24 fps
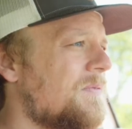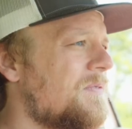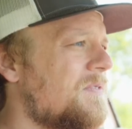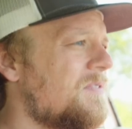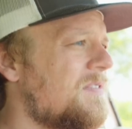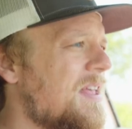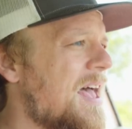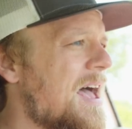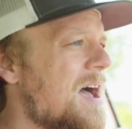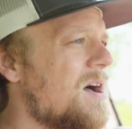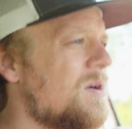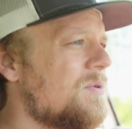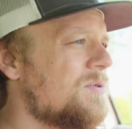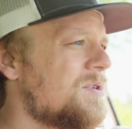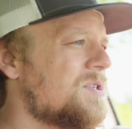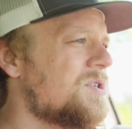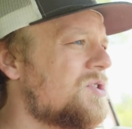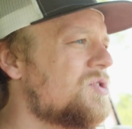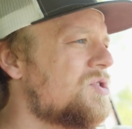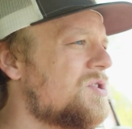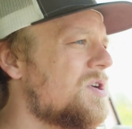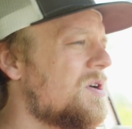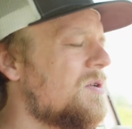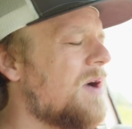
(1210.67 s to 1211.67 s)
Sound,
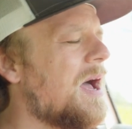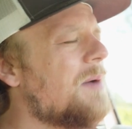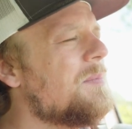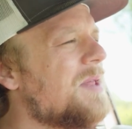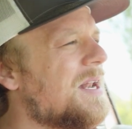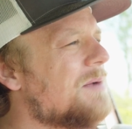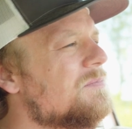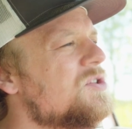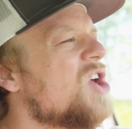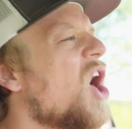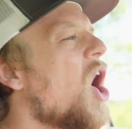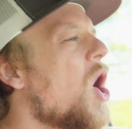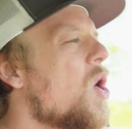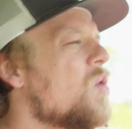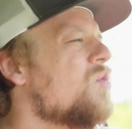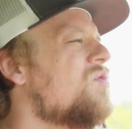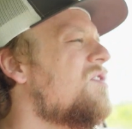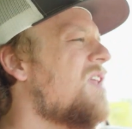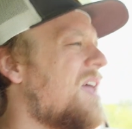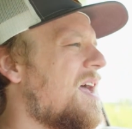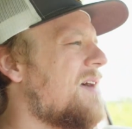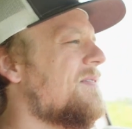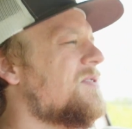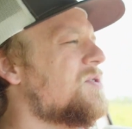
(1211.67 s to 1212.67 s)
tone, I mean, I'm tone
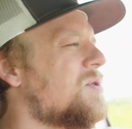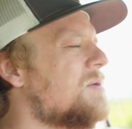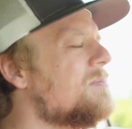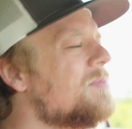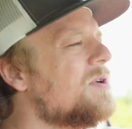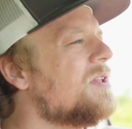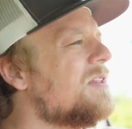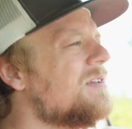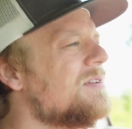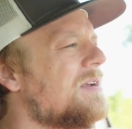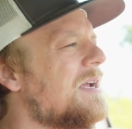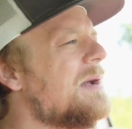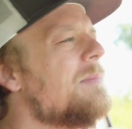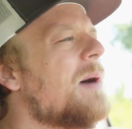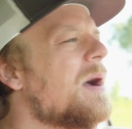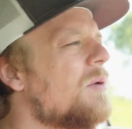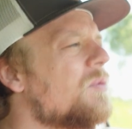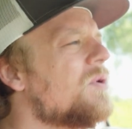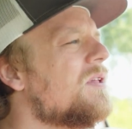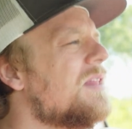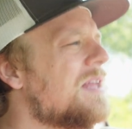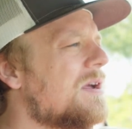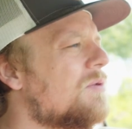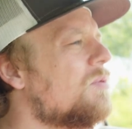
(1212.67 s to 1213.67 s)
deaf, so am I
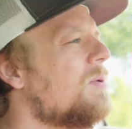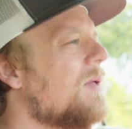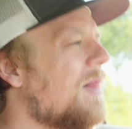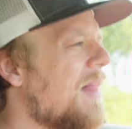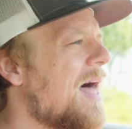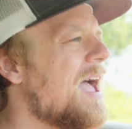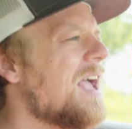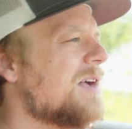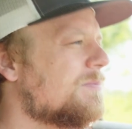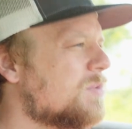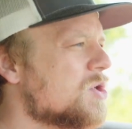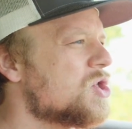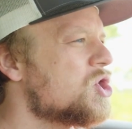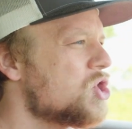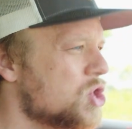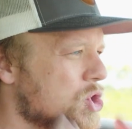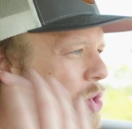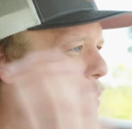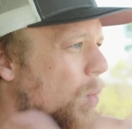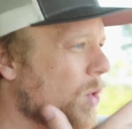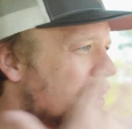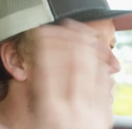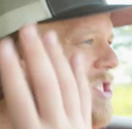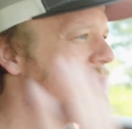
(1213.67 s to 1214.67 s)
really a reliable
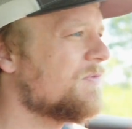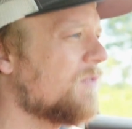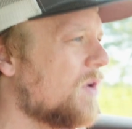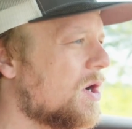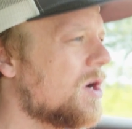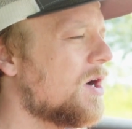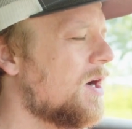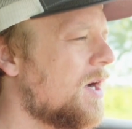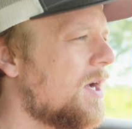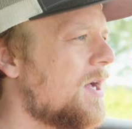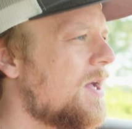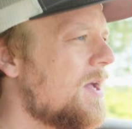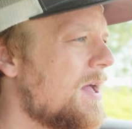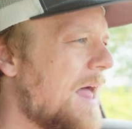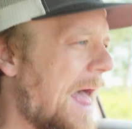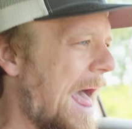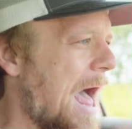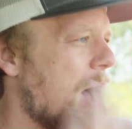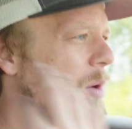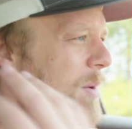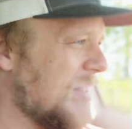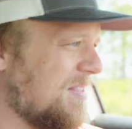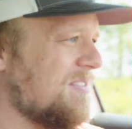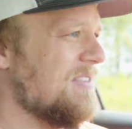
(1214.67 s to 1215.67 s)
source for
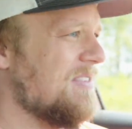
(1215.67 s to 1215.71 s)
how it